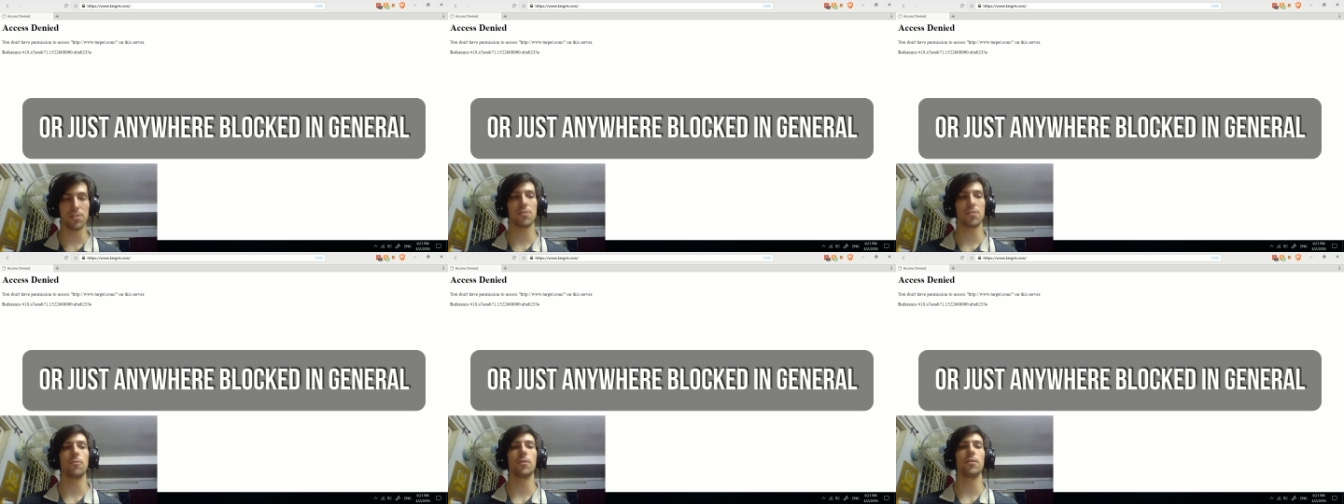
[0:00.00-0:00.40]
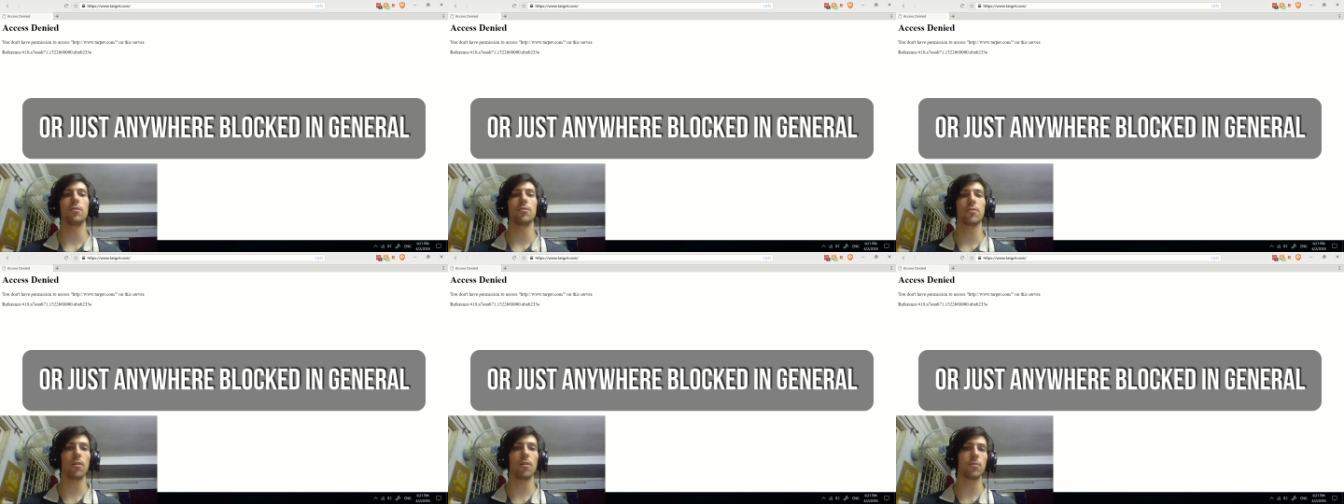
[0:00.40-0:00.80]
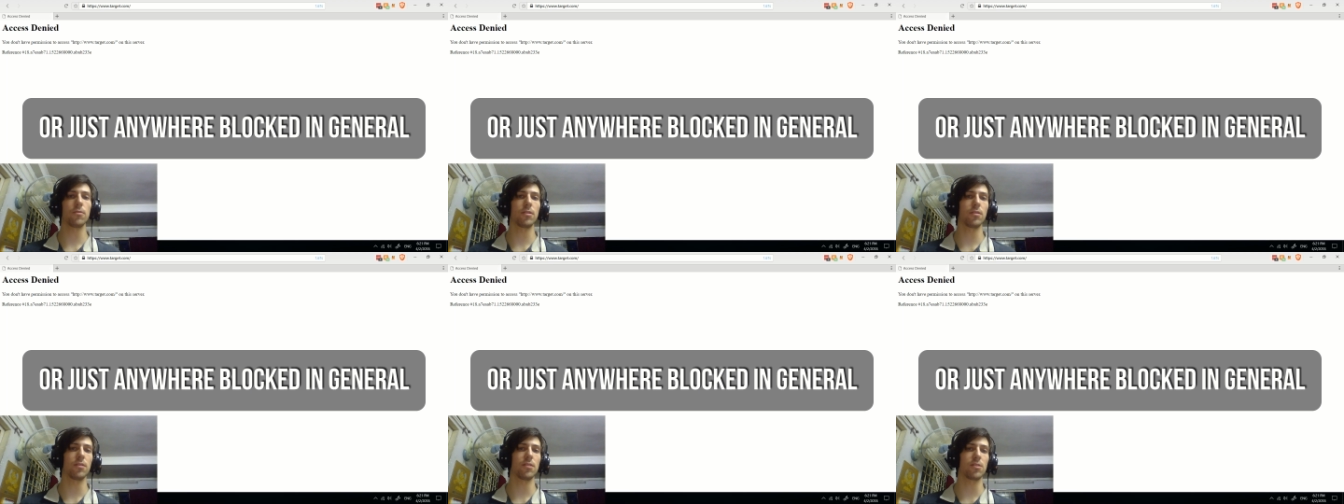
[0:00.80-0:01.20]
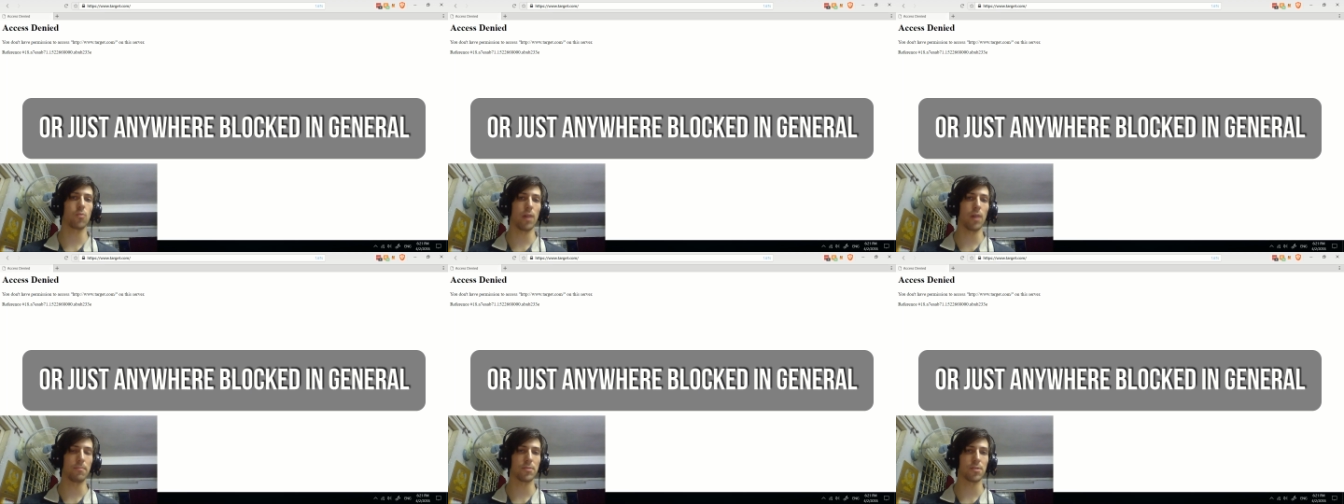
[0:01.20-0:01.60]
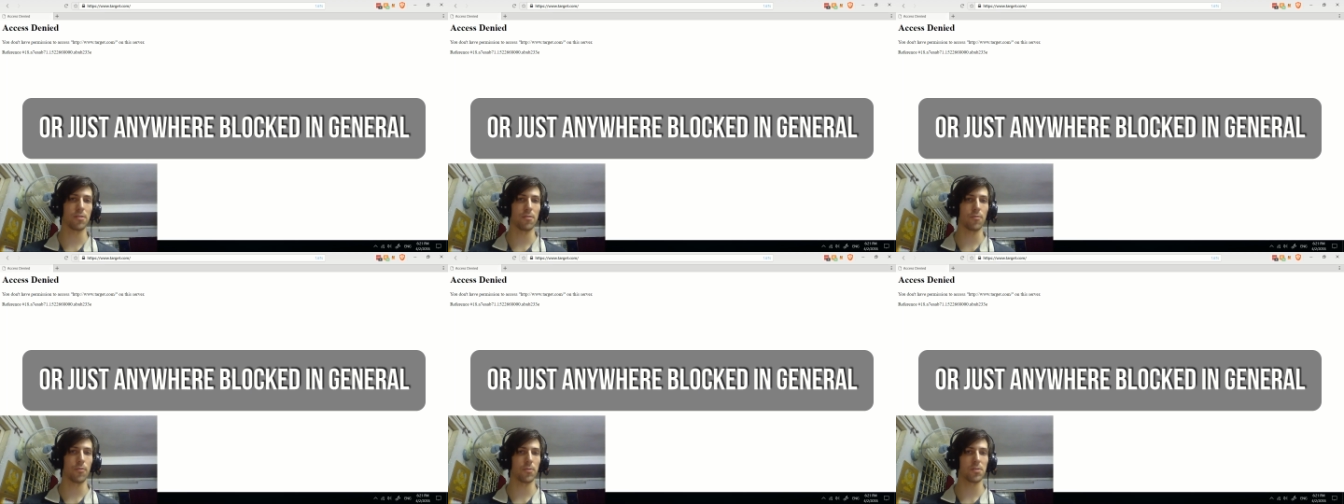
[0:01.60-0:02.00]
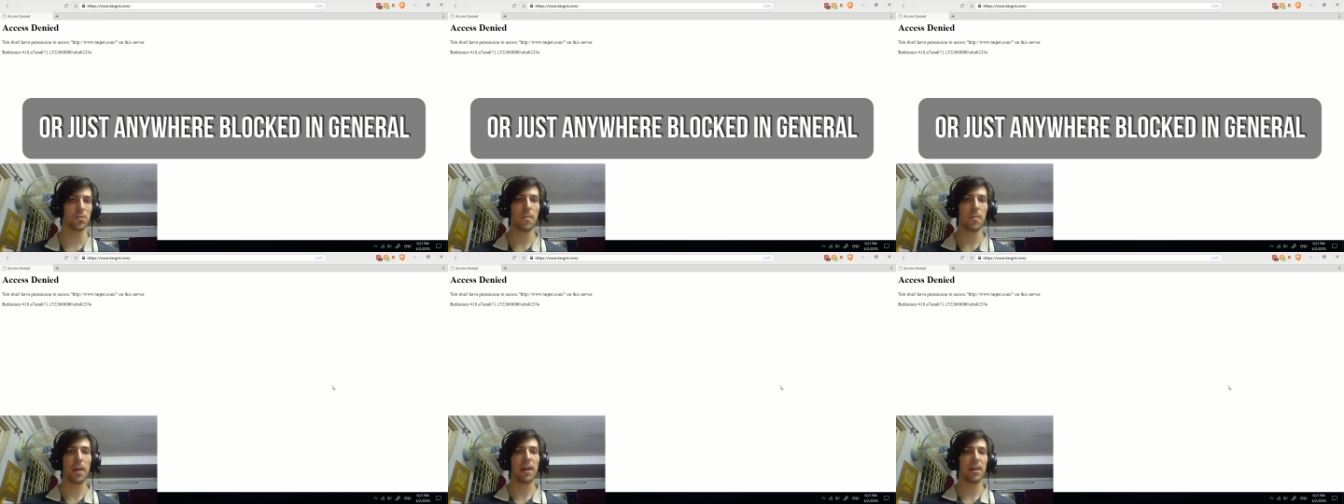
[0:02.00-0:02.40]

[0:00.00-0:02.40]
So when you go to these web servers,